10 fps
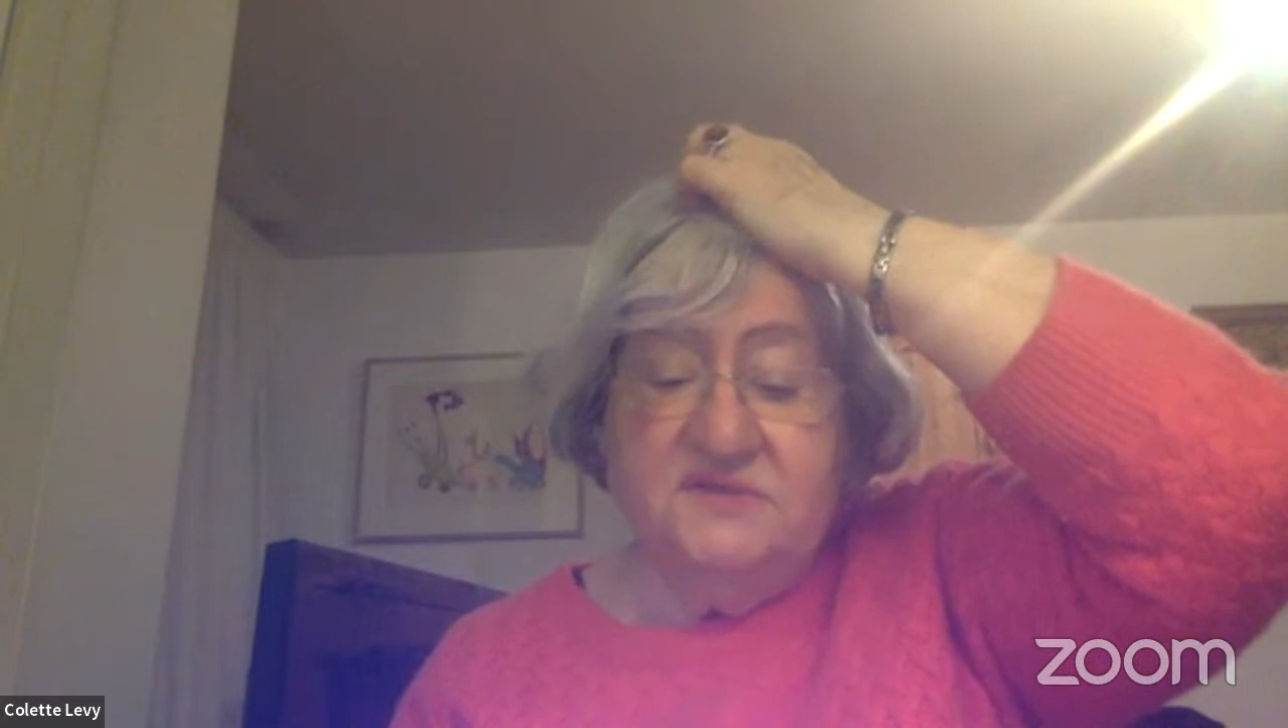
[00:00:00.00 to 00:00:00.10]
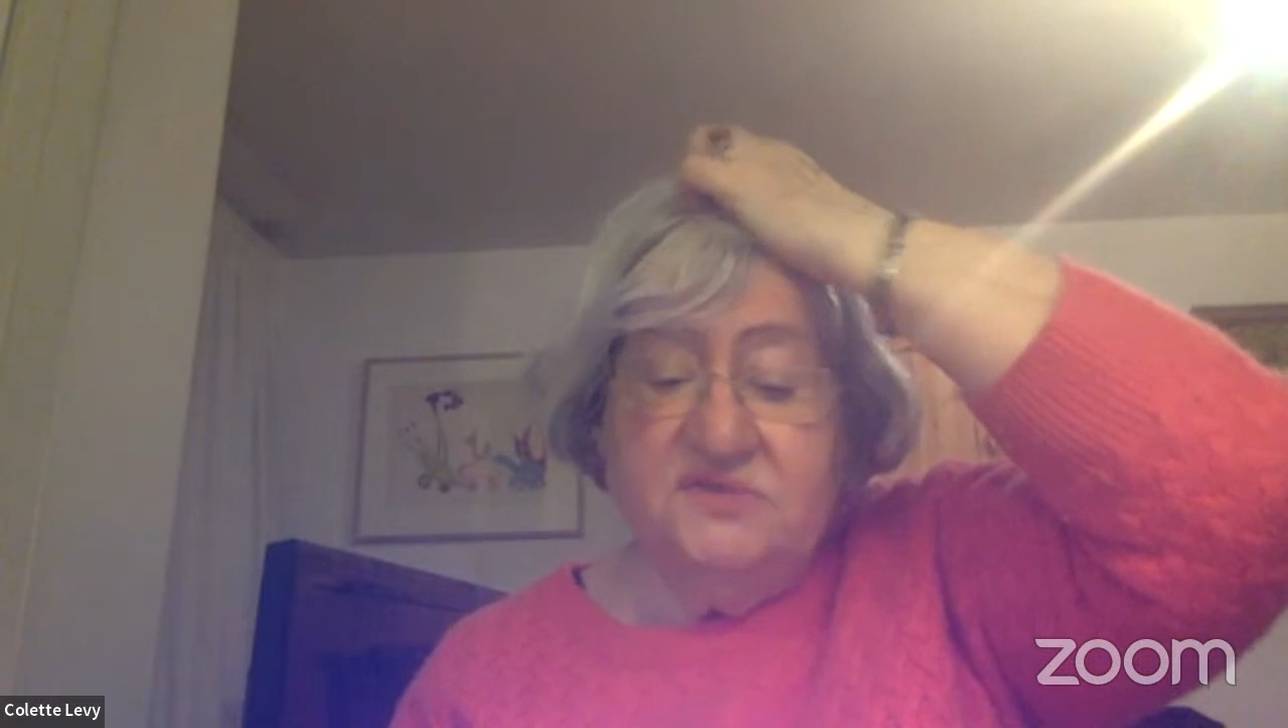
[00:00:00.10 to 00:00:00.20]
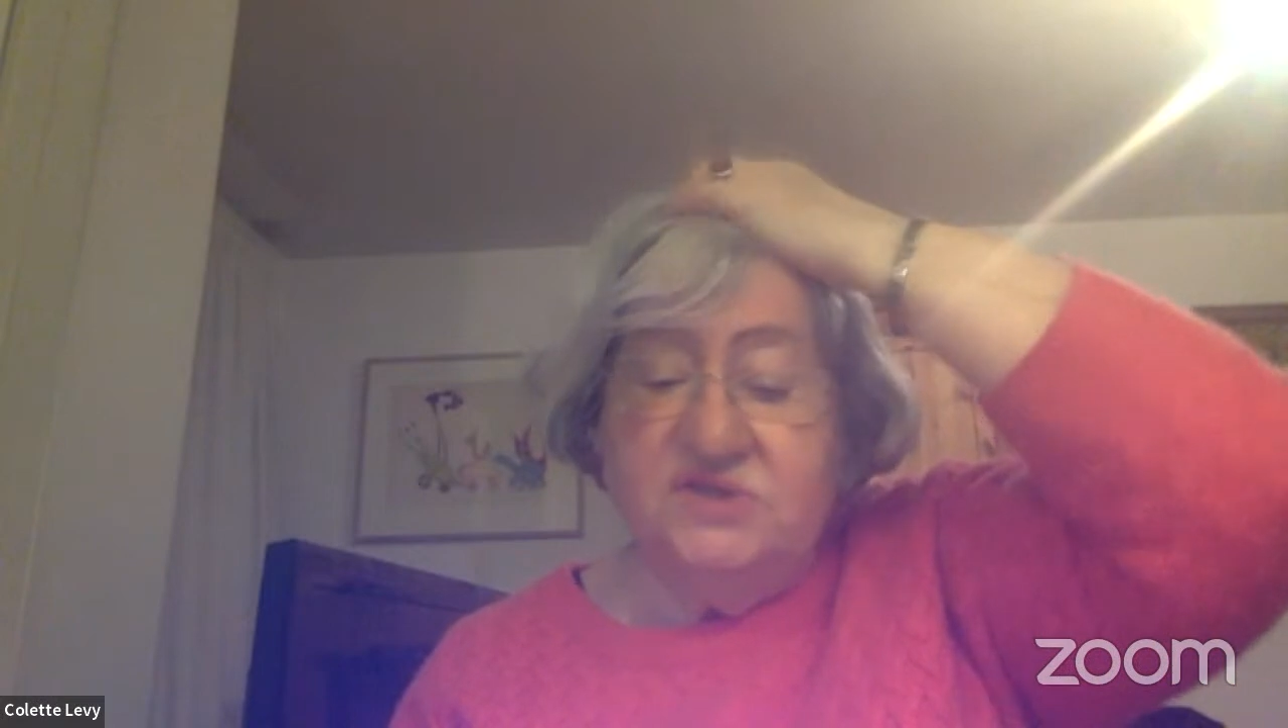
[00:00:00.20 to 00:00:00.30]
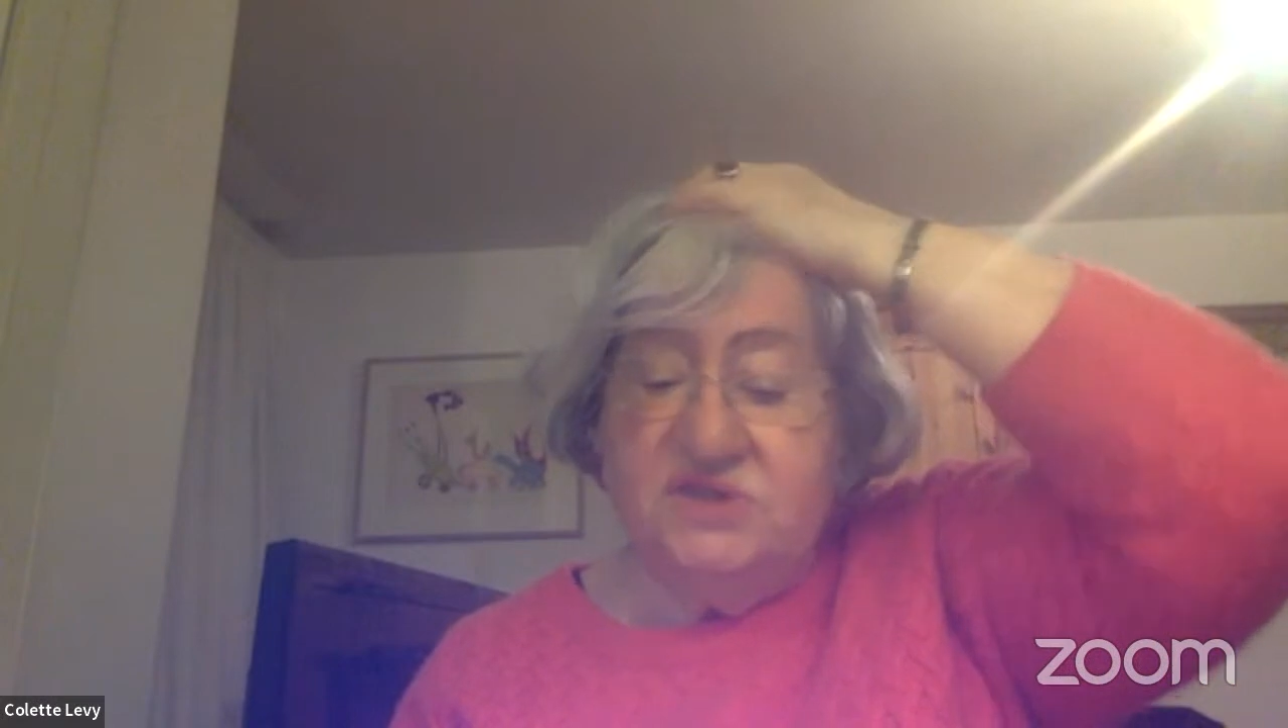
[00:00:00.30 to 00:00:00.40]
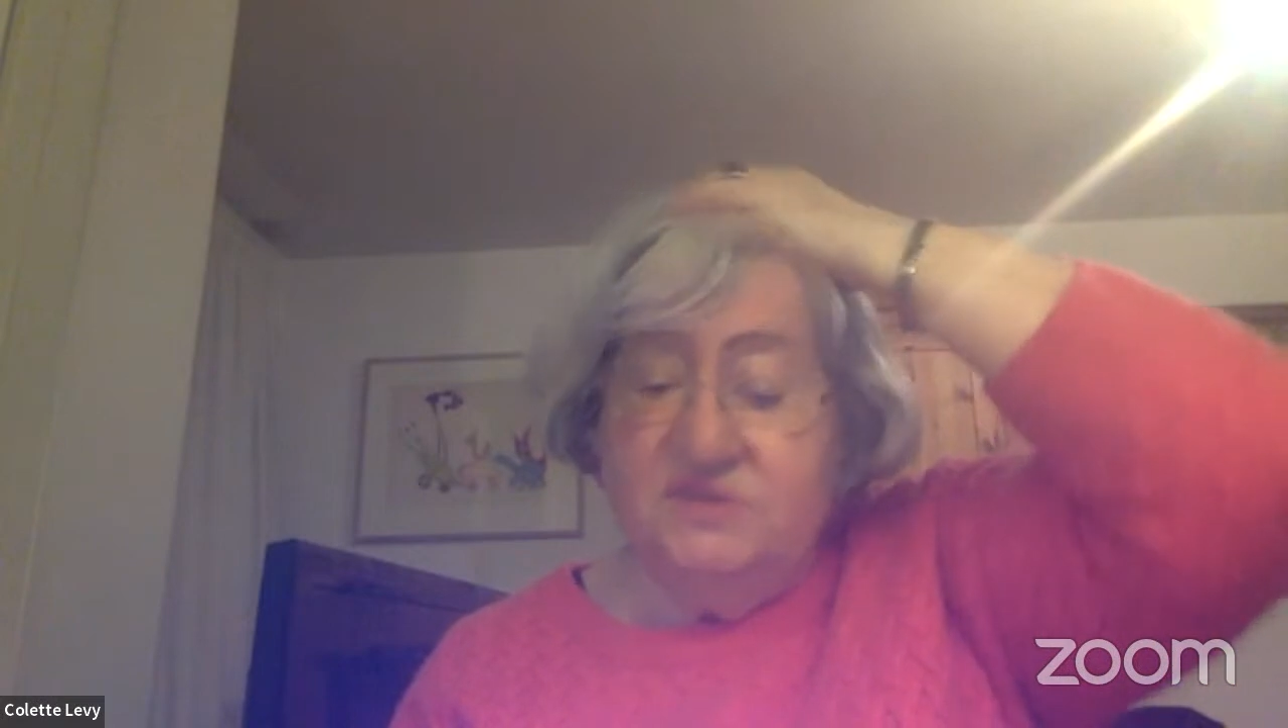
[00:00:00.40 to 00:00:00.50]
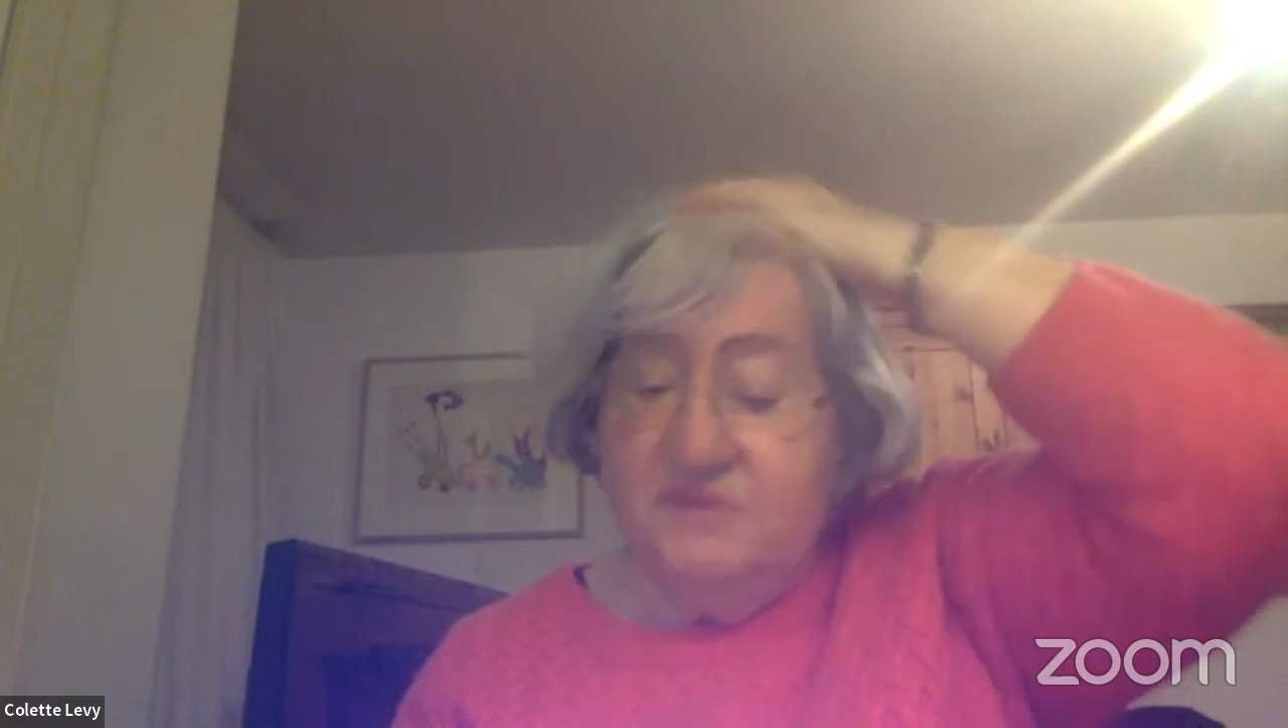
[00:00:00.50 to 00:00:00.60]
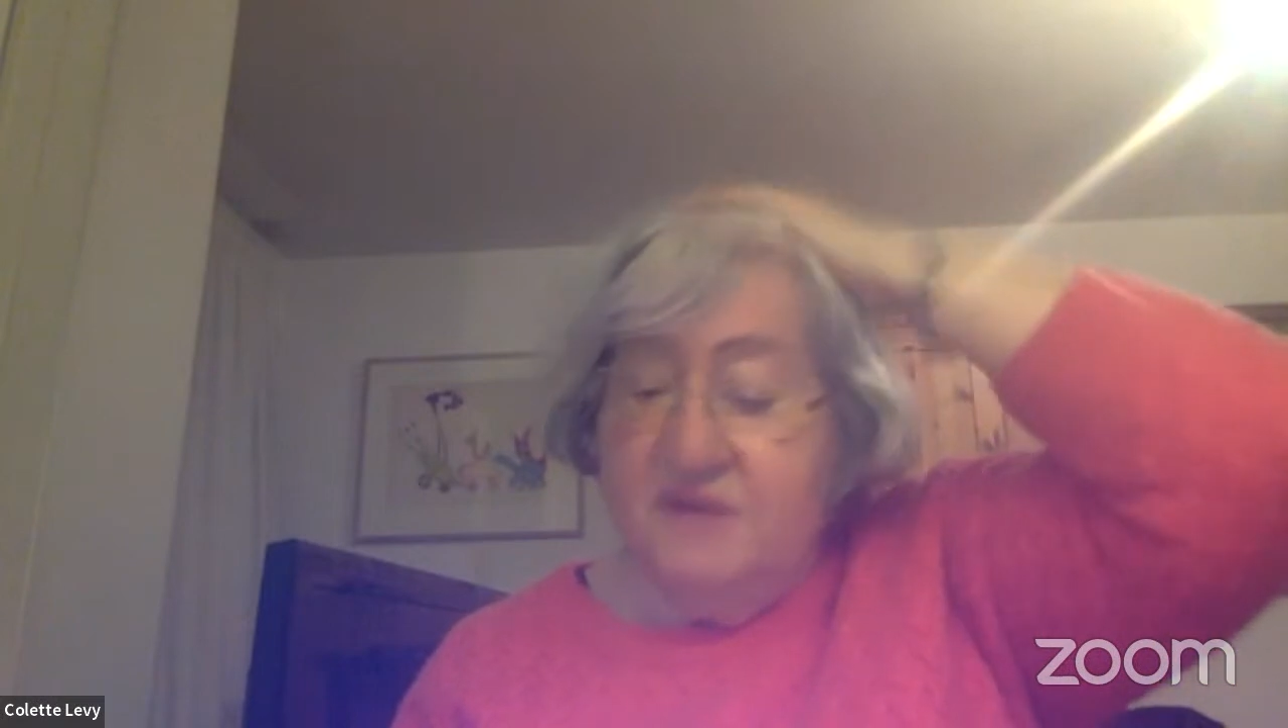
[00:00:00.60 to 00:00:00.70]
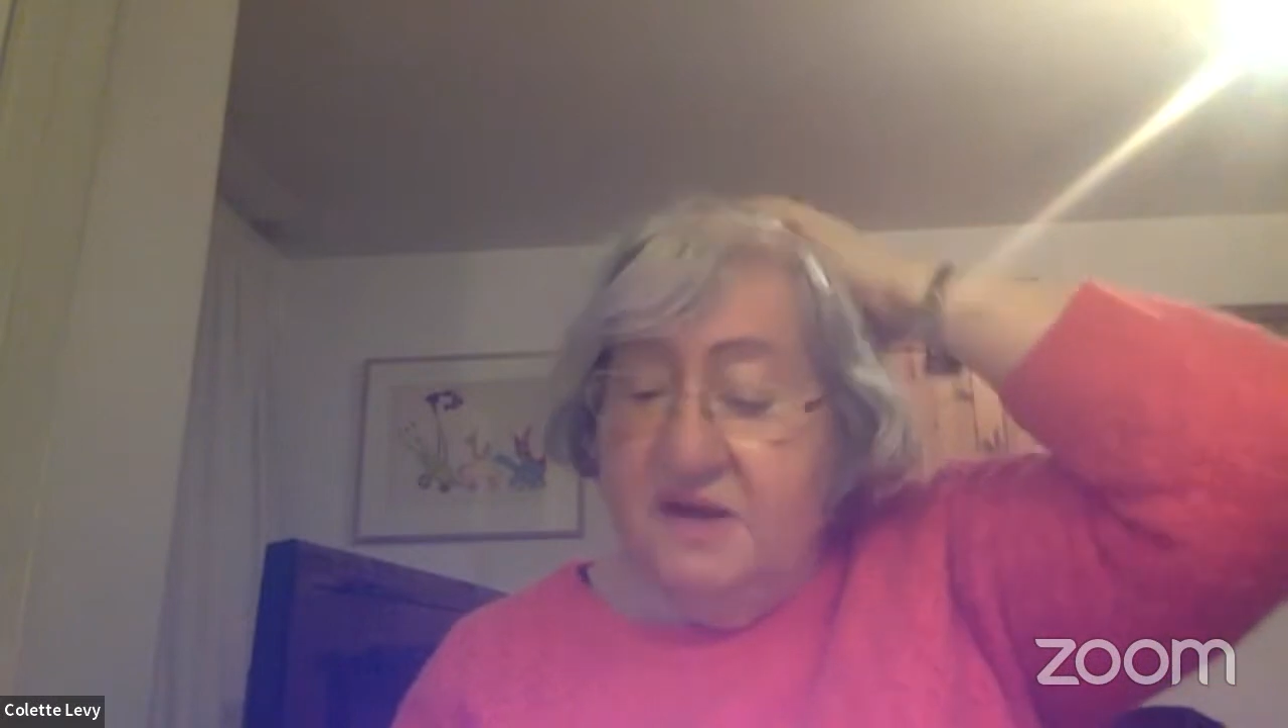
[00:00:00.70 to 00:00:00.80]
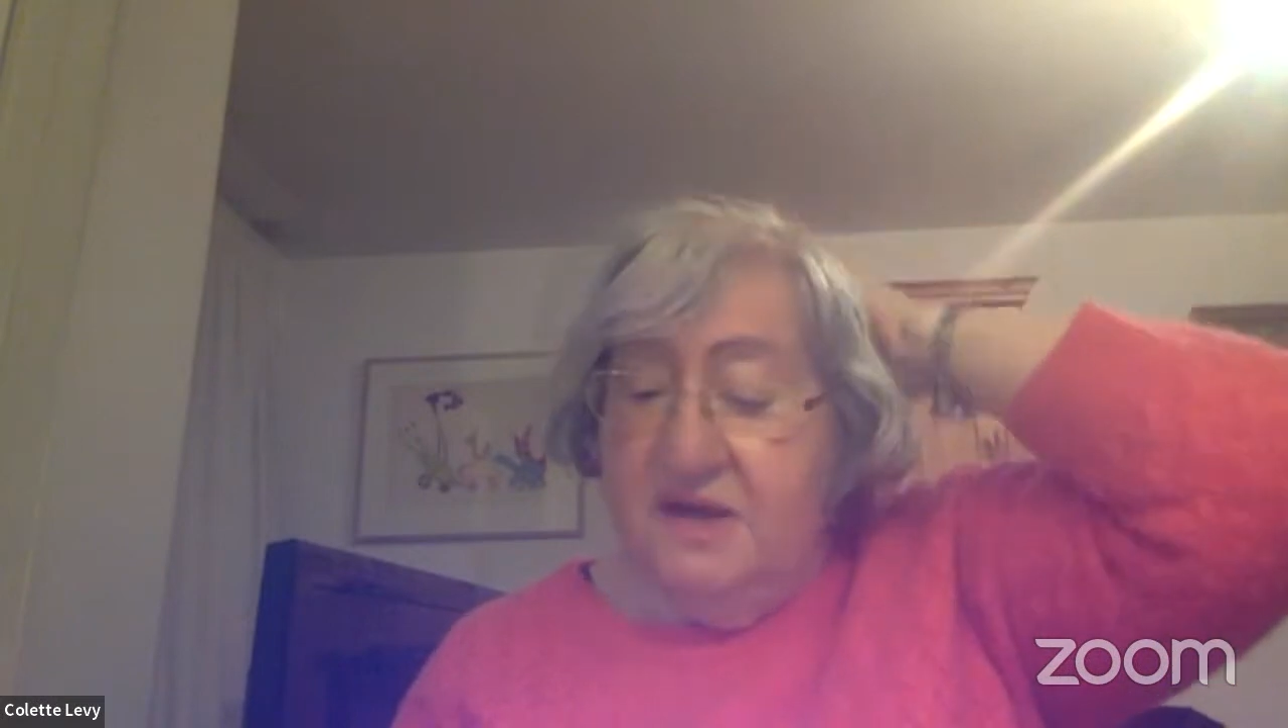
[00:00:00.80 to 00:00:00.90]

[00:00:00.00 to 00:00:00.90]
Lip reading: regime,